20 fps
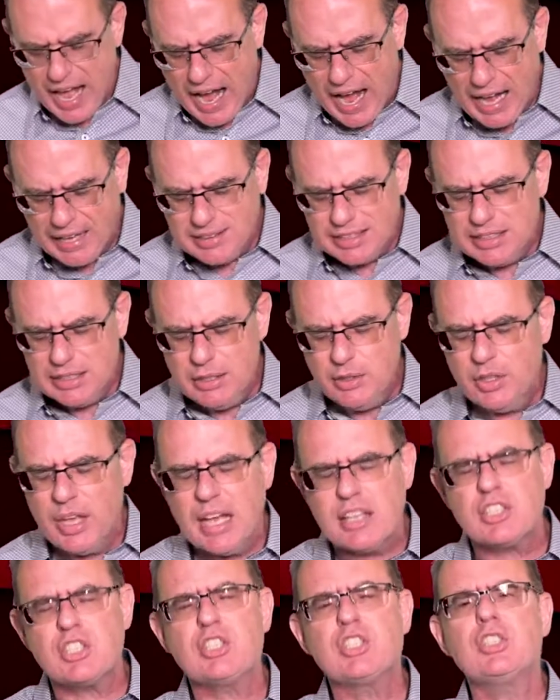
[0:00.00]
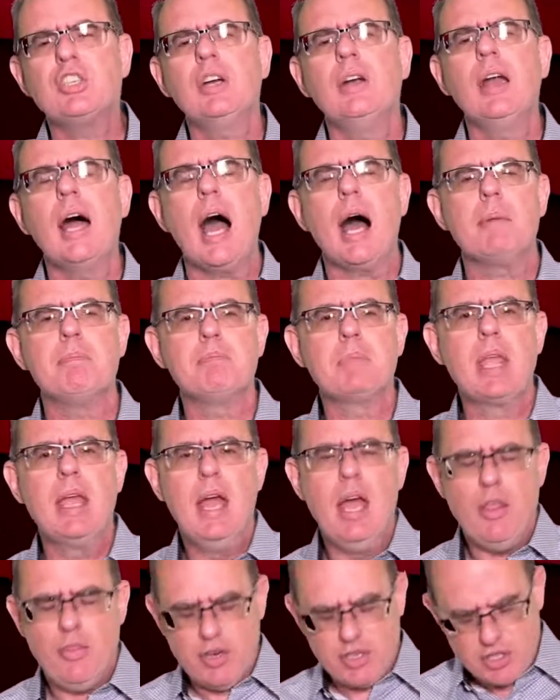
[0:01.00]
Hallelujah. Stir up
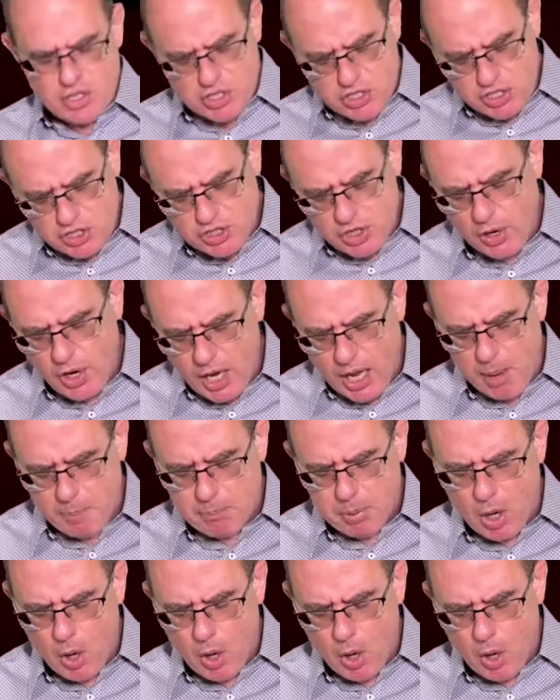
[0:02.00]
there's a stirring up.